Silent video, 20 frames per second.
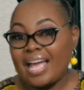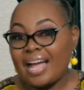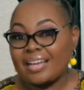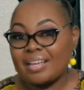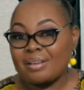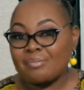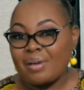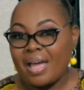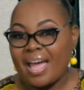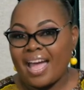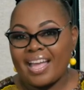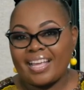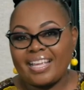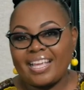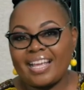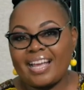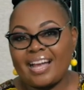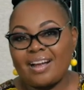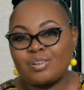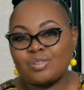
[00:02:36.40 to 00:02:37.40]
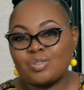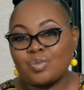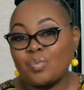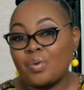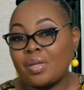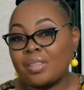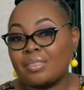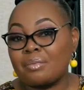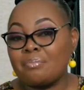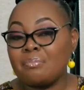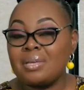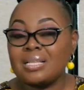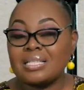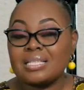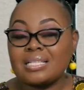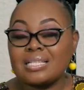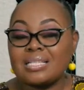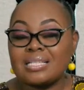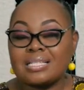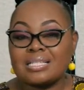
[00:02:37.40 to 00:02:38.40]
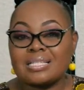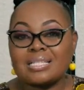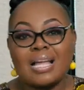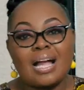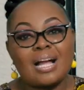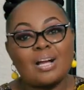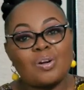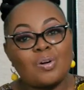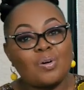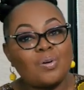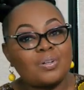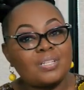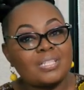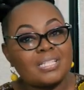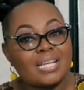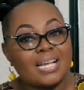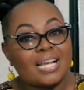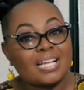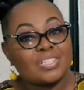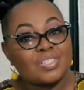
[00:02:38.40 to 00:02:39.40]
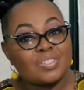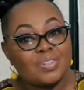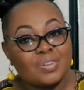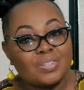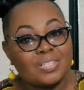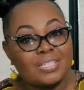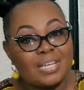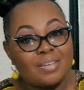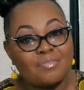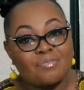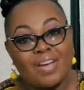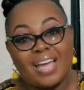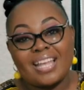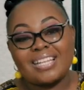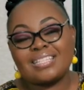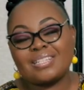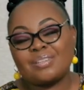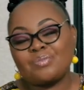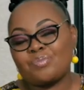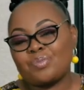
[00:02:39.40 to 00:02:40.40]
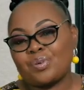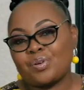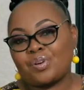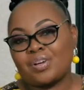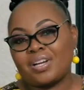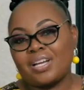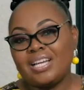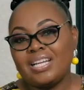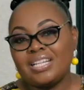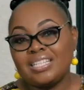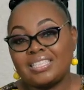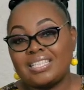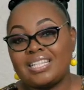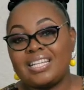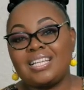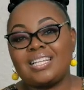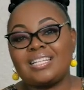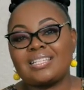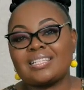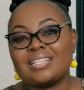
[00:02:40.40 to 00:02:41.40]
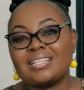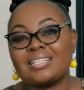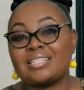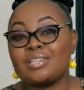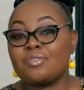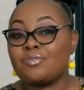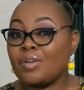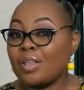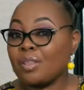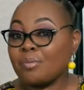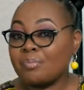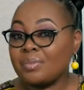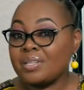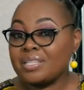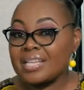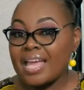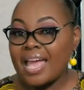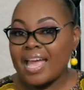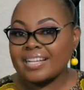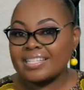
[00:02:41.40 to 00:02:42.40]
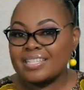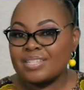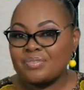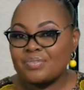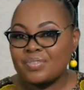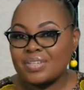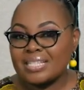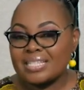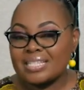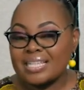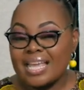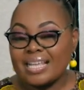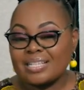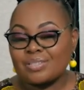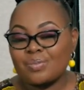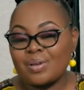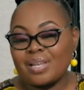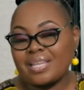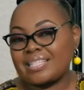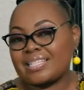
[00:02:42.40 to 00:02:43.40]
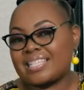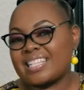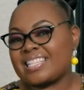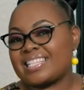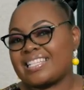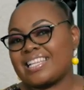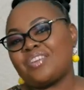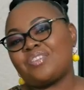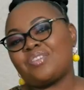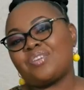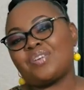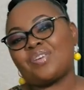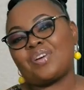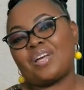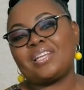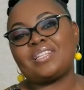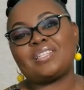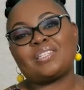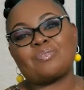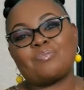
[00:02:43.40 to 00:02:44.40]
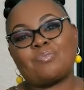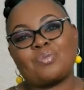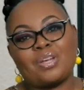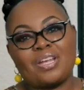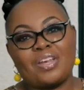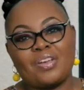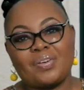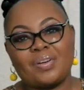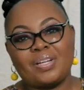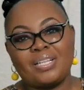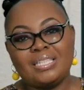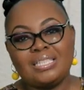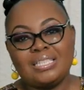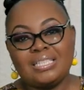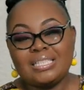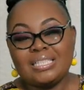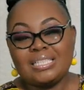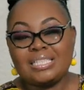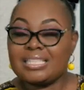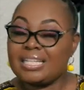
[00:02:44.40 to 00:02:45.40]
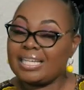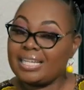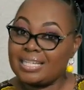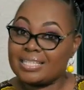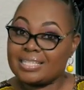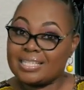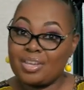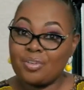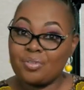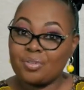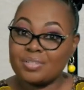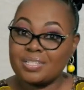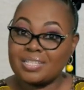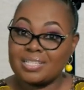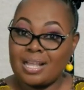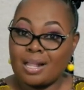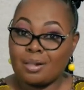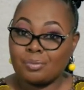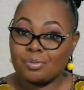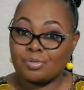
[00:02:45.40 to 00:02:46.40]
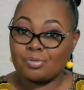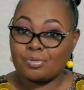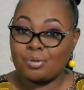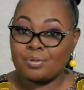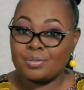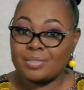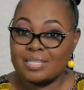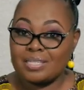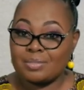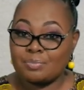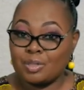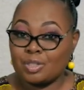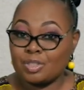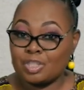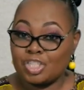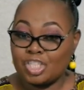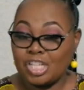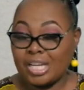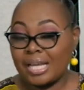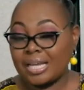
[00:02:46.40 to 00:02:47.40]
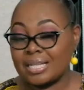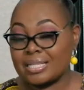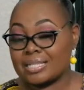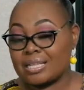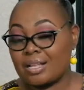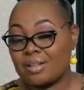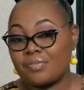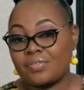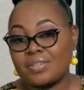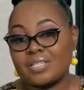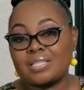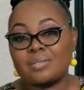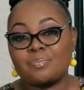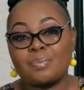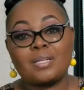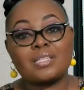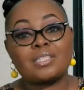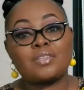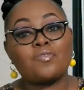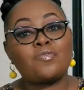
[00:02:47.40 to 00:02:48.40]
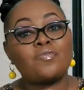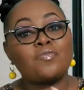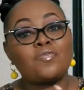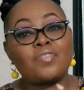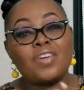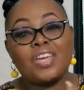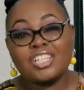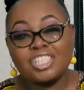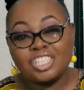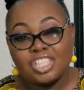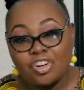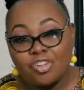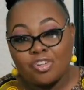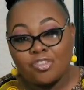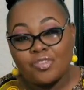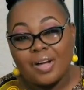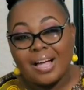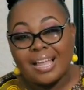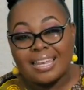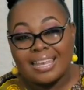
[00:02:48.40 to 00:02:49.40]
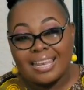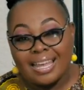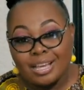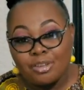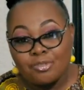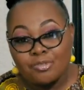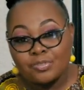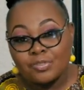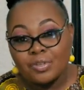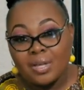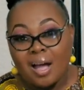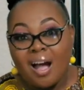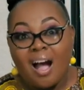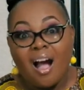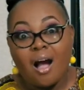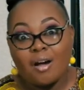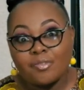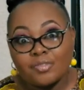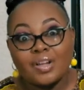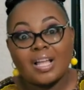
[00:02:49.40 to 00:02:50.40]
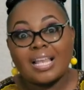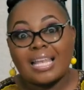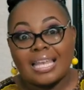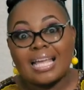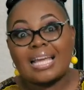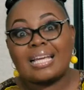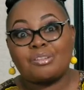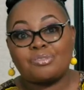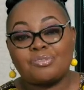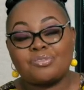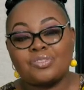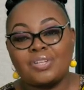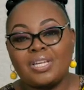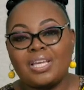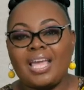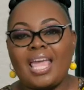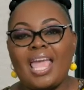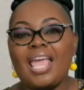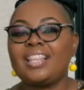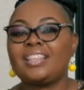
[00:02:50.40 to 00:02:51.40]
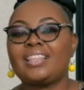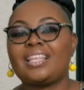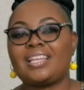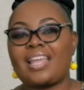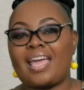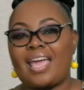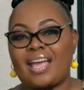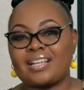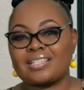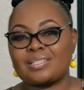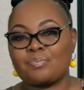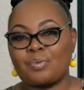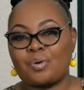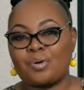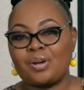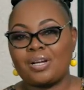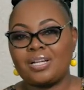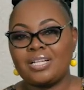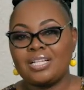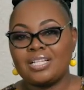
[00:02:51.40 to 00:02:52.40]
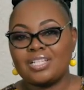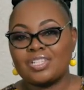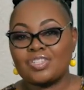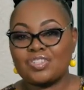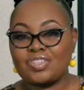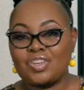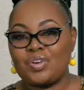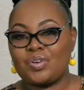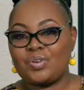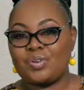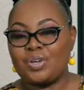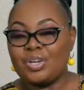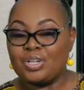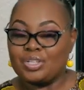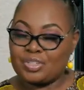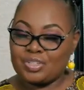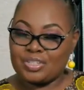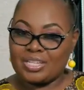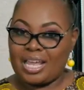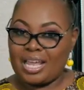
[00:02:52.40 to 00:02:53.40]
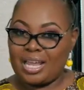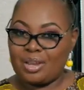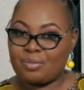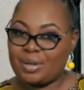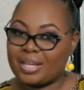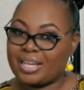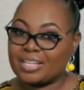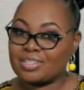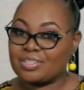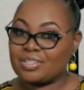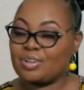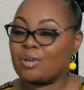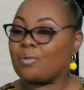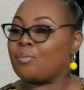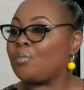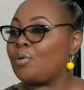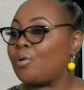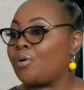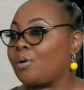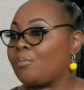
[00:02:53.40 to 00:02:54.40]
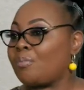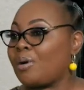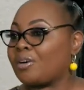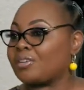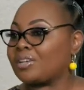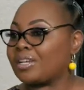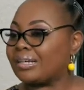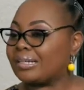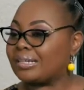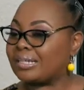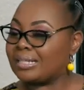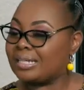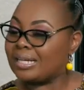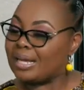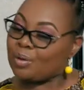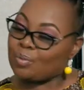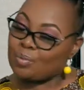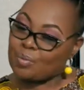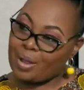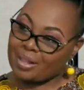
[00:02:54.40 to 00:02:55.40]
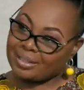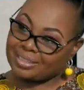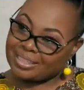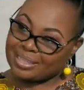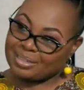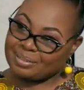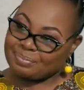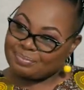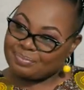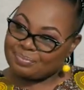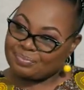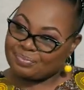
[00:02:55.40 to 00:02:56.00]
I am hanging out with Mrs. Nankhonde Vandenbroek. She is a development activist as well as a serial entrepreneur. She is here on Style with Roses because she herself has spent a fair share of her life, half her life, in the diaspora. So today we get to know more about her. Welcome,